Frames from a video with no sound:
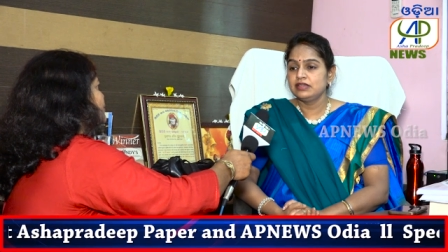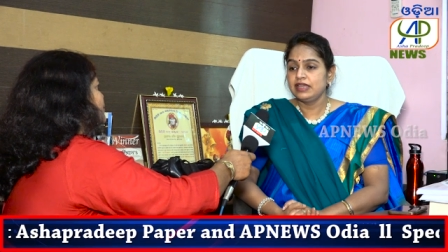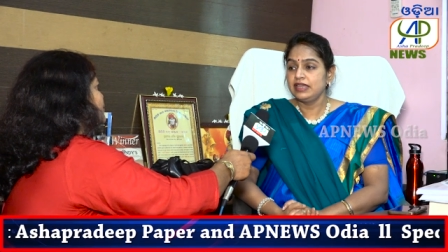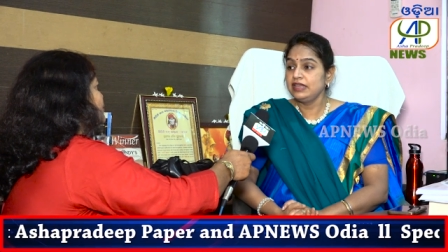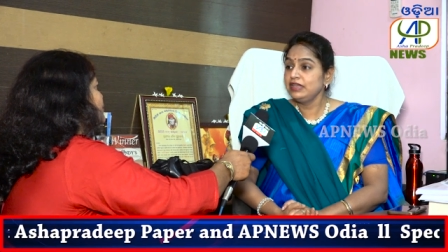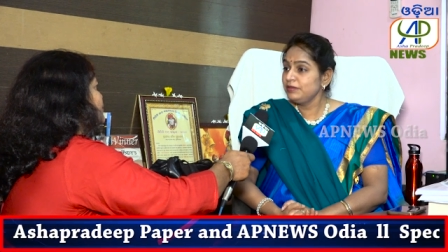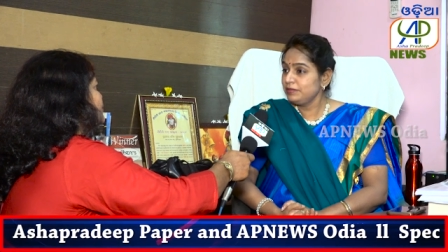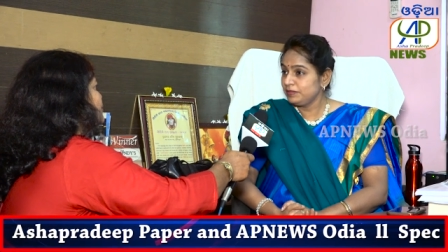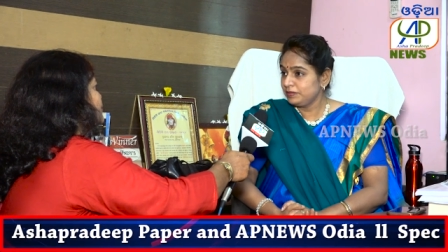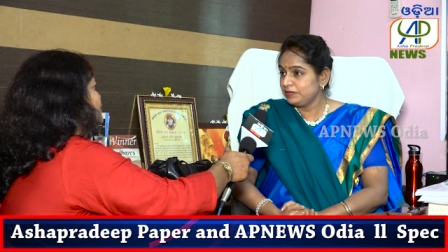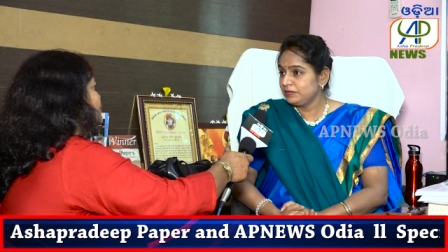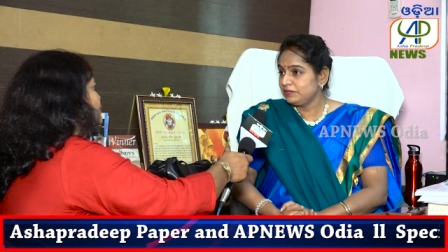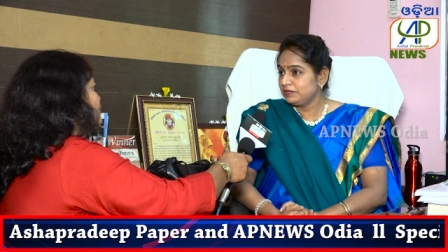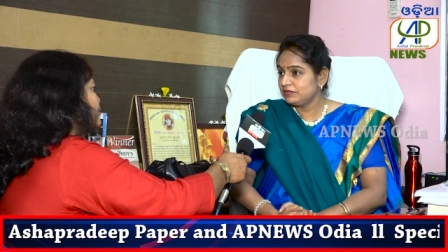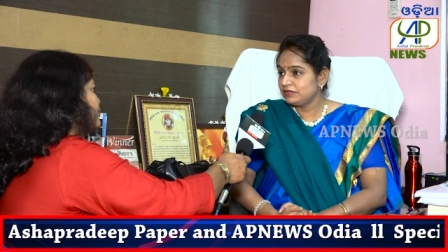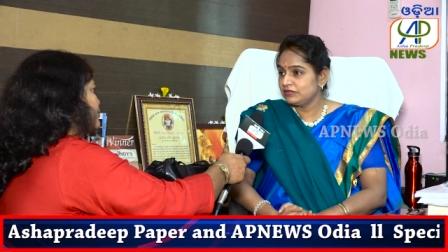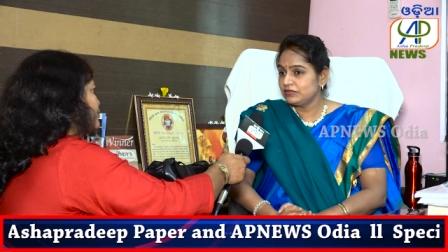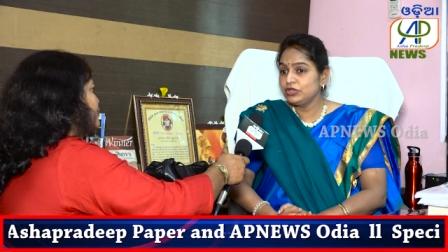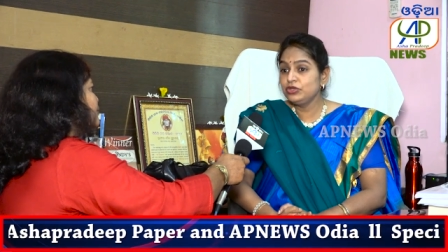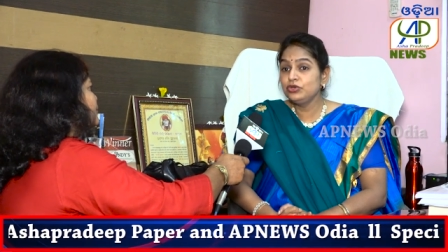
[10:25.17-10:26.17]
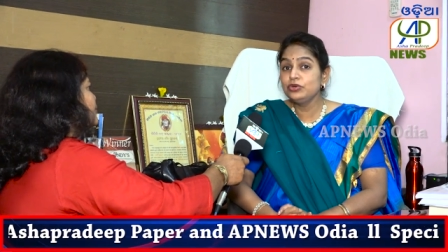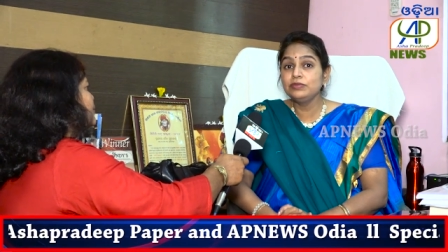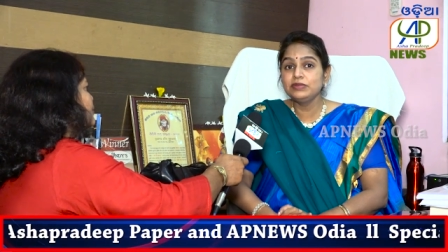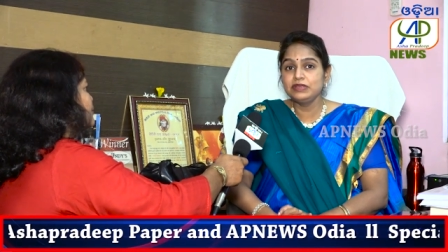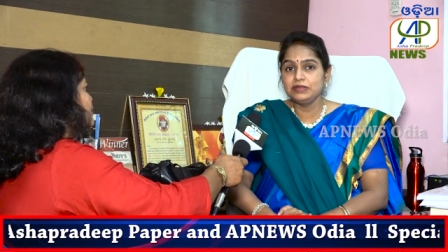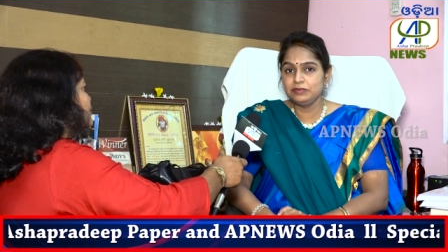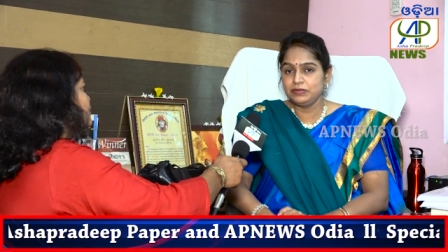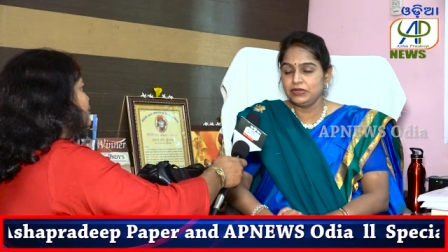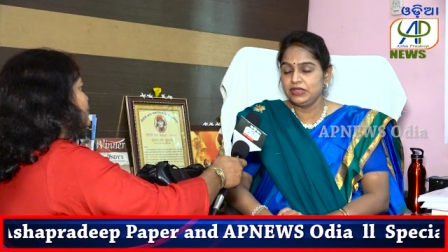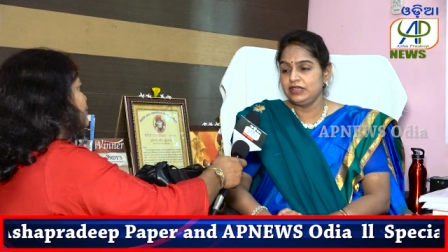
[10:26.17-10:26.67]
any
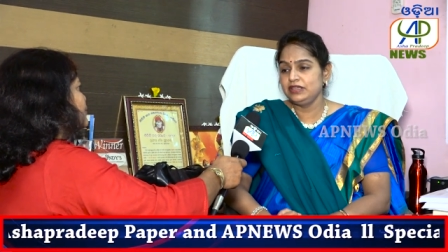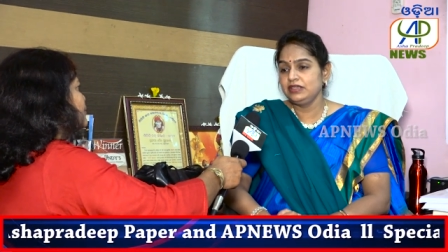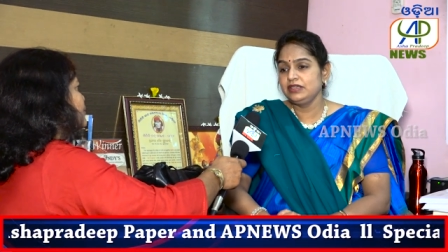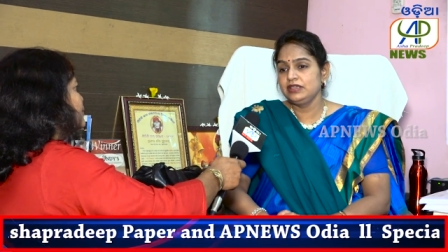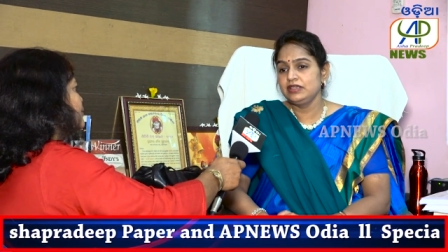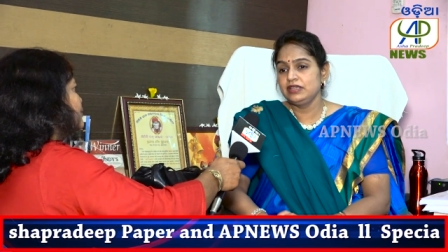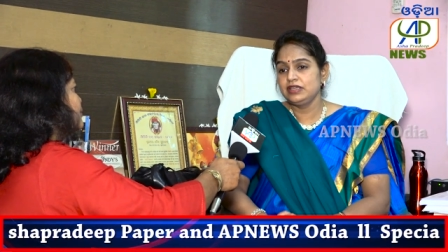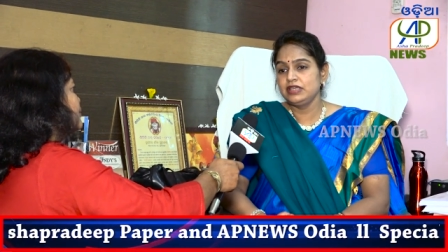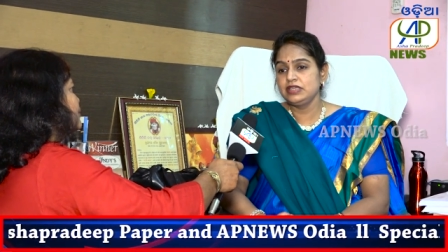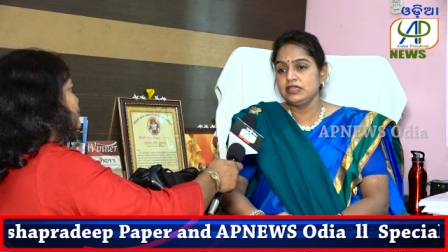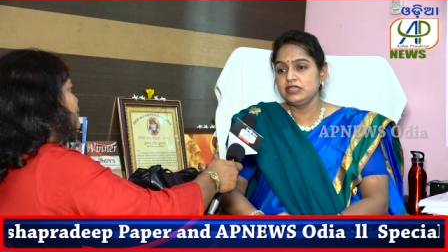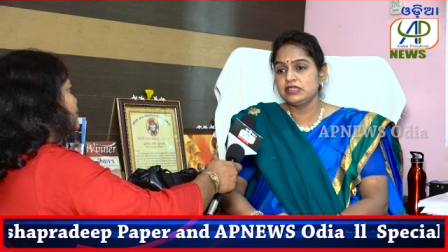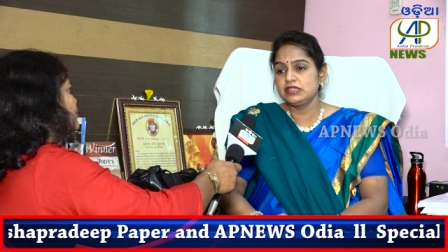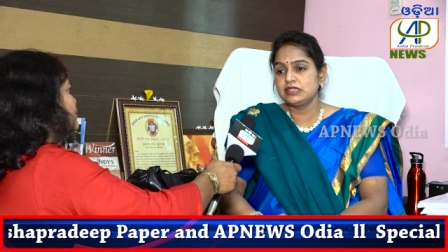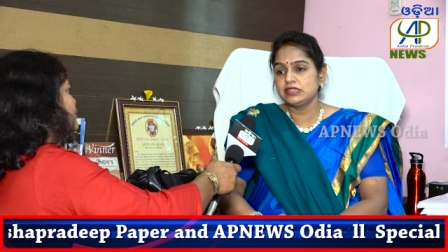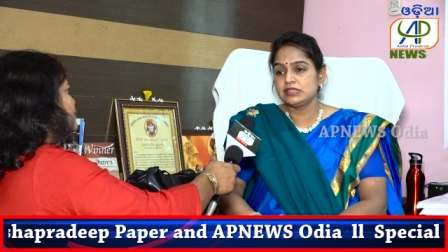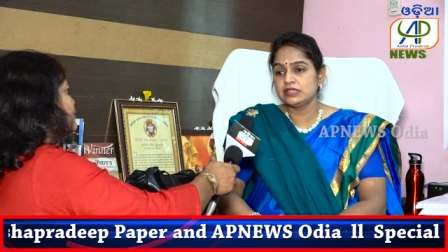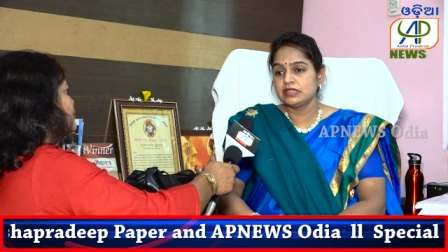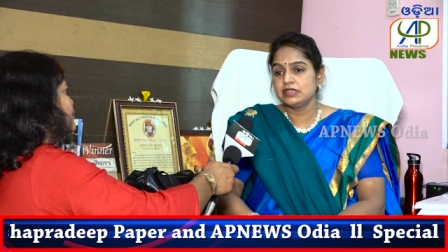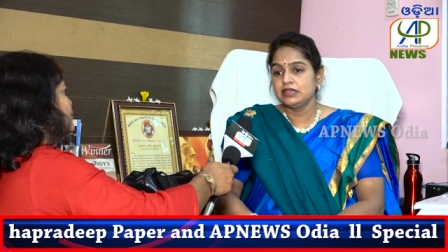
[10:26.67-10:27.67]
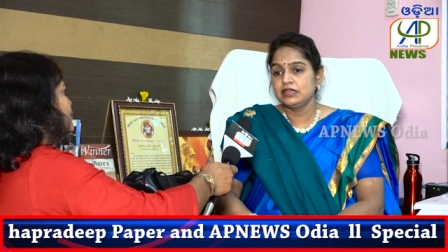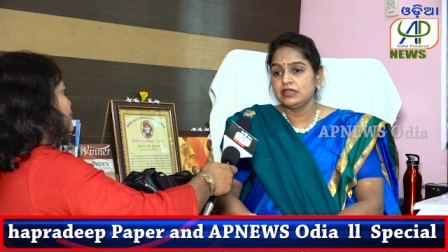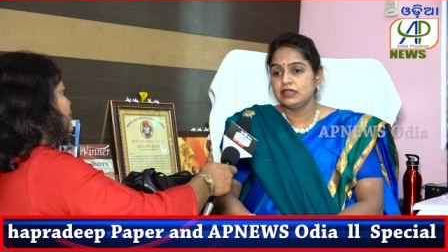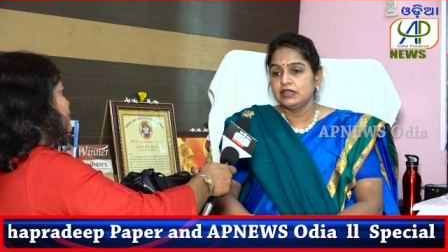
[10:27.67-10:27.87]
human being, is